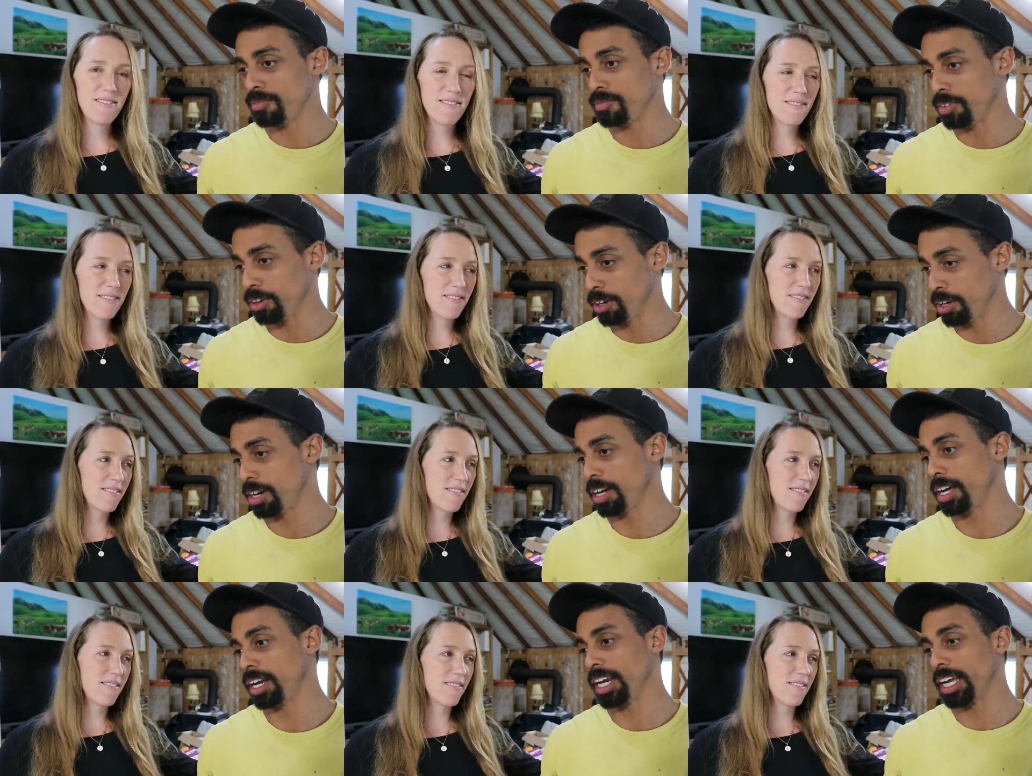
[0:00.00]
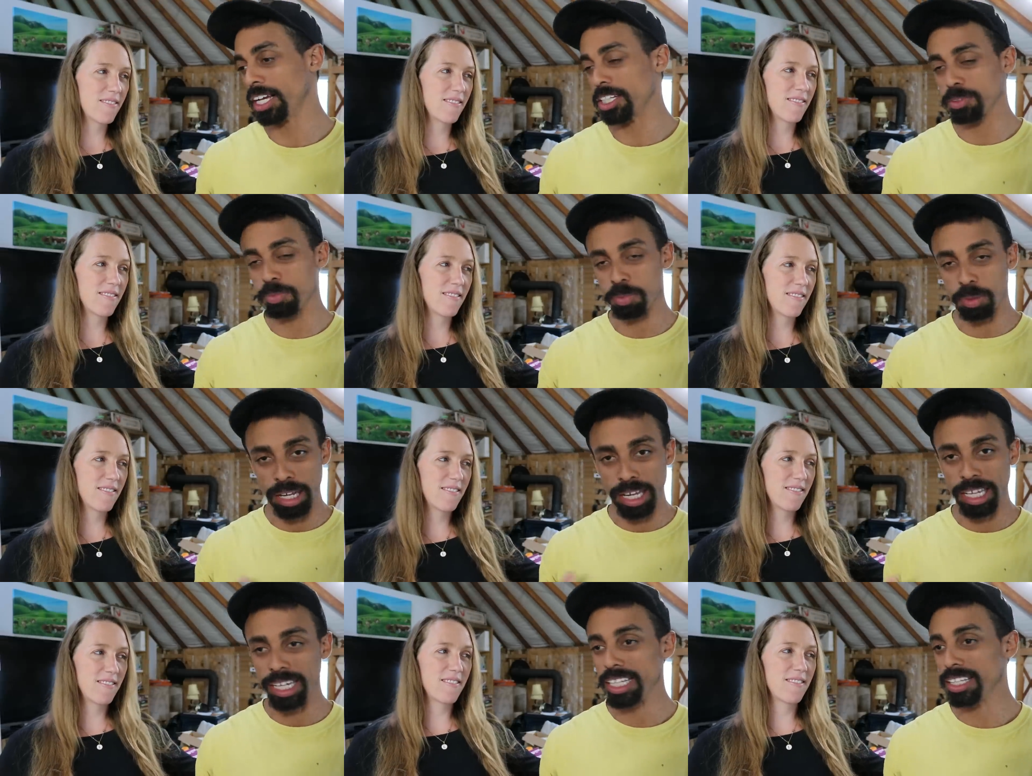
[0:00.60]
Speaker 1: fun
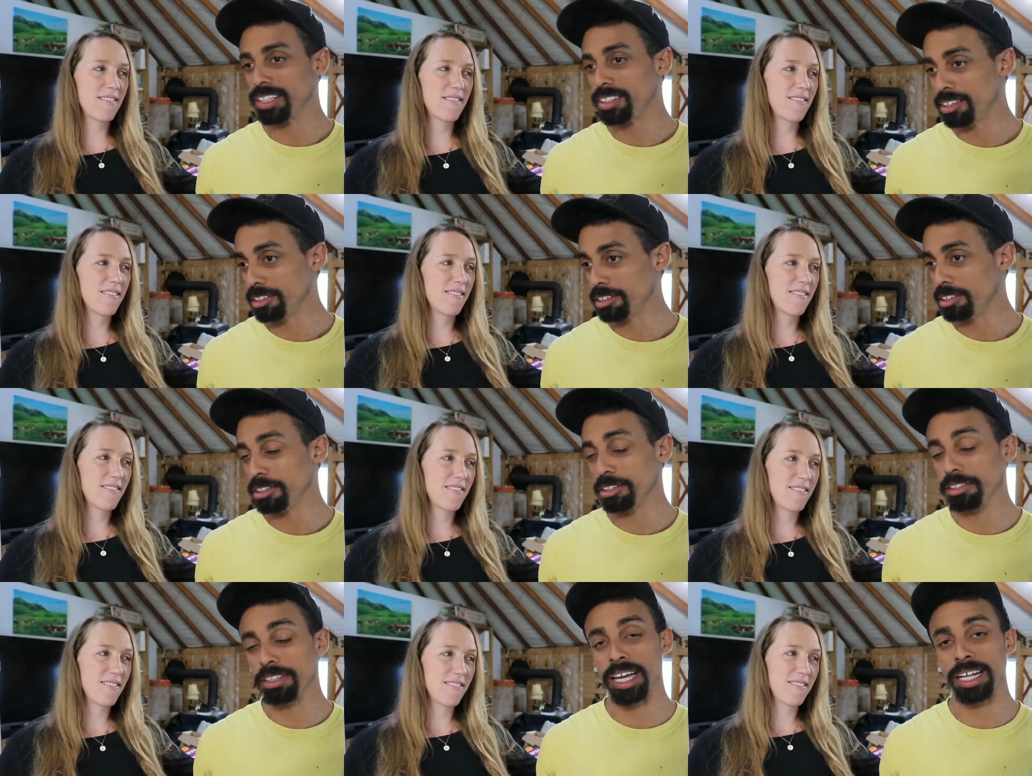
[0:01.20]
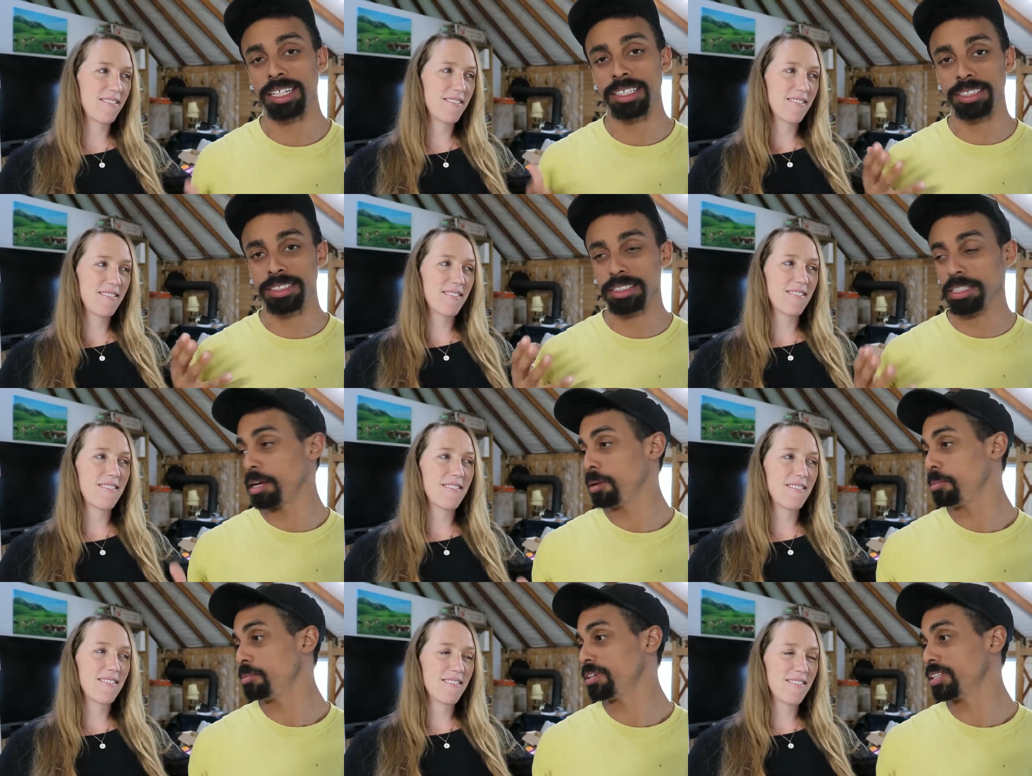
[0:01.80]
explaining to you that
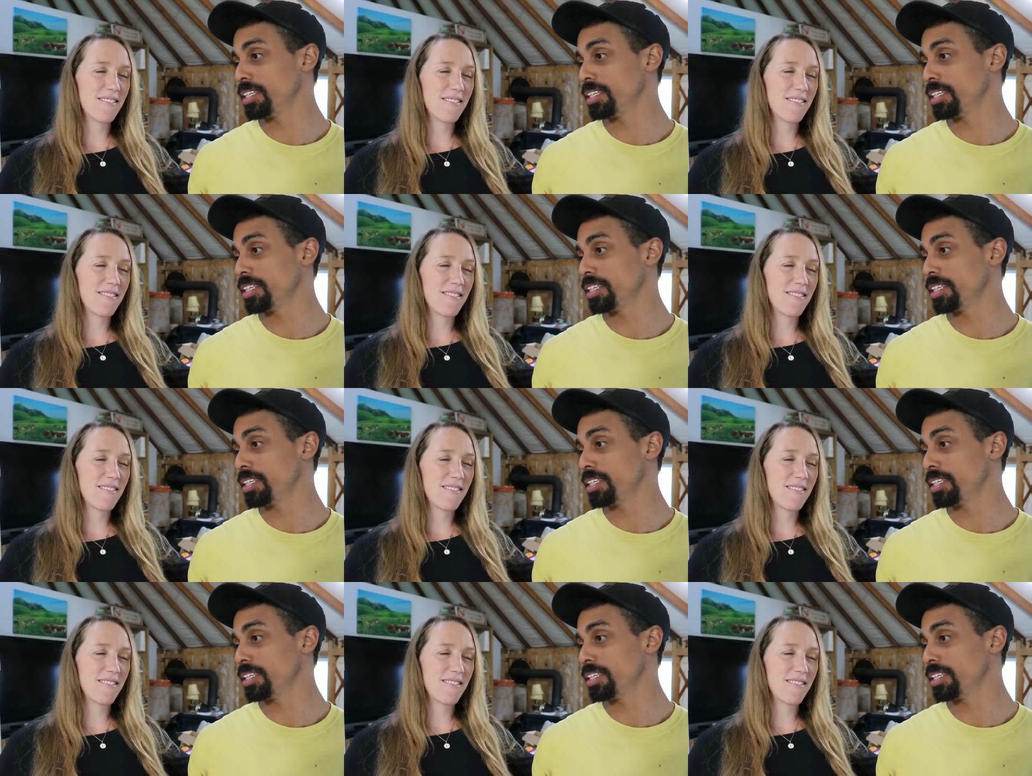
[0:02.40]
some